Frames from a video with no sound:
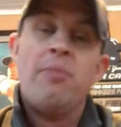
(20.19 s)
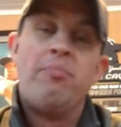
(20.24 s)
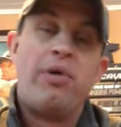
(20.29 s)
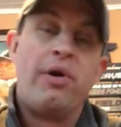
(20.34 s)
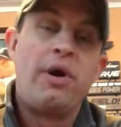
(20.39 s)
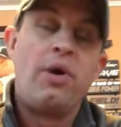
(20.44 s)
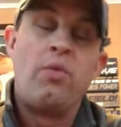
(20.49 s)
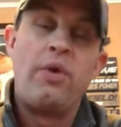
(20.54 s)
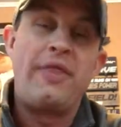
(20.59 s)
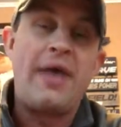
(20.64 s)

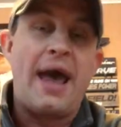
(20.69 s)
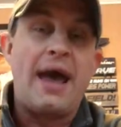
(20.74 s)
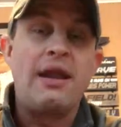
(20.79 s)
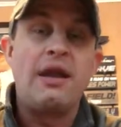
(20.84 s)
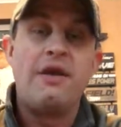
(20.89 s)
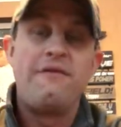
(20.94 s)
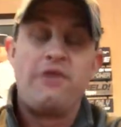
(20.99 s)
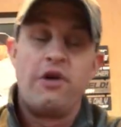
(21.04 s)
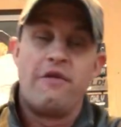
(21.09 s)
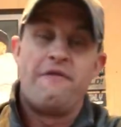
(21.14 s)
Put it with
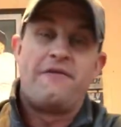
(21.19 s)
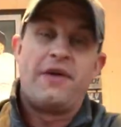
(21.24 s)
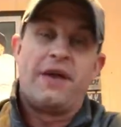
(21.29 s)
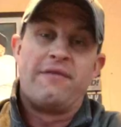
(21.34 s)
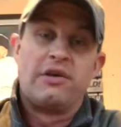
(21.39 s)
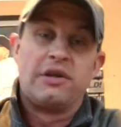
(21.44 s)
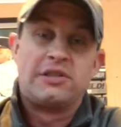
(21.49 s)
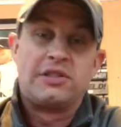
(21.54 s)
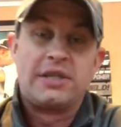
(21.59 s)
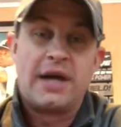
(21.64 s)
any of your
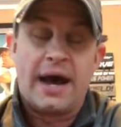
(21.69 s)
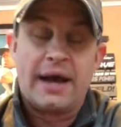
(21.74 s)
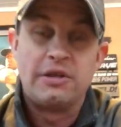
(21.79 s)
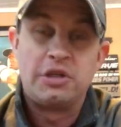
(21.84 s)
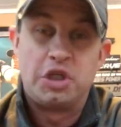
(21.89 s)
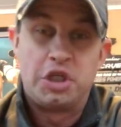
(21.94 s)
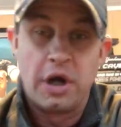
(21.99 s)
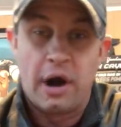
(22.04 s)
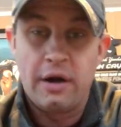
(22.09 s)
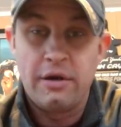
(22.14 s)
favorite
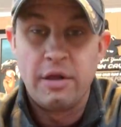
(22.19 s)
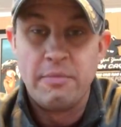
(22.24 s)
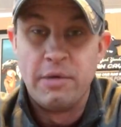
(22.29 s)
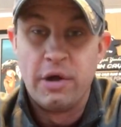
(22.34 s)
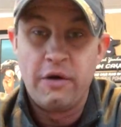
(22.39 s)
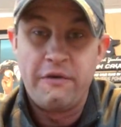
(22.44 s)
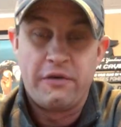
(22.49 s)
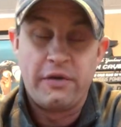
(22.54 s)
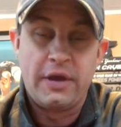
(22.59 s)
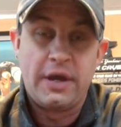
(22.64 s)
sides, chocolate
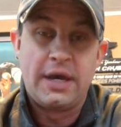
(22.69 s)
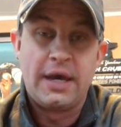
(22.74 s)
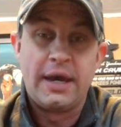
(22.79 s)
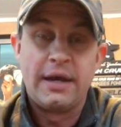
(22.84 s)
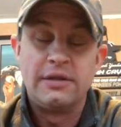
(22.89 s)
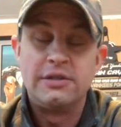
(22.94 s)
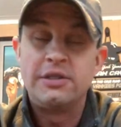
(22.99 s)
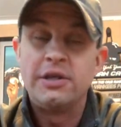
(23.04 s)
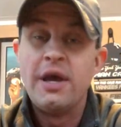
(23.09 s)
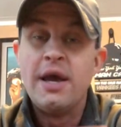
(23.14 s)
milk for the
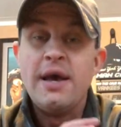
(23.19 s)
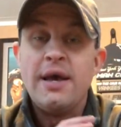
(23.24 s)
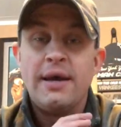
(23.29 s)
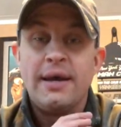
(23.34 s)
kids.